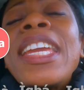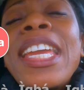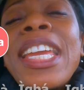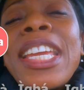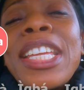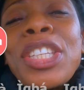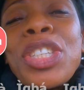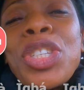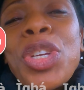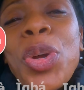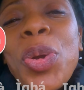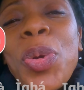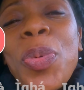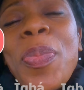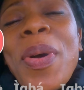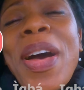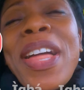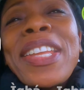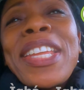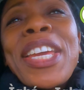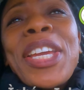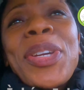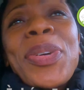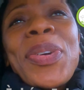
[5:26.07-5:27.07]
in
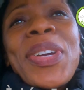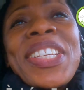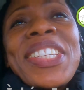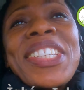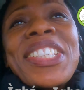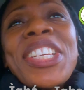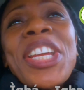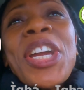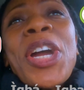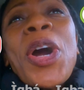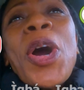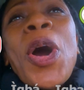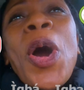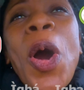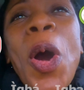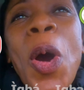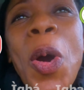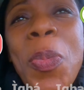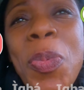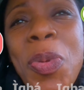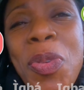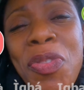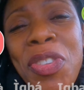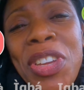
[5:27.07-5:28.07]
Yoruba language.
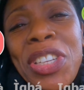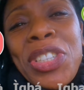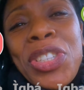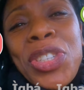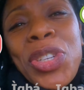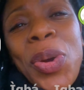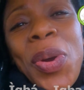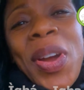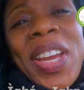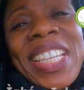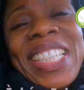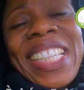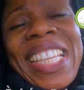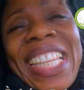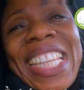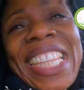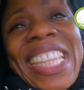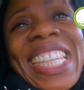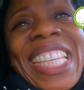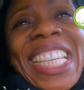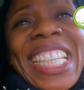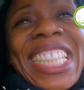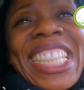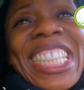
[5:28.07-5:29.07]
Hope you've enjoyed
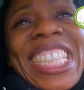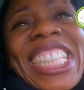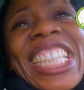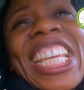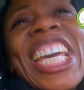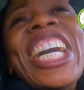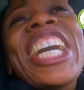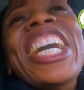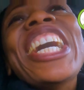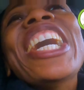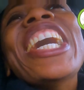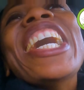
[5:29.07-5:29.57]
this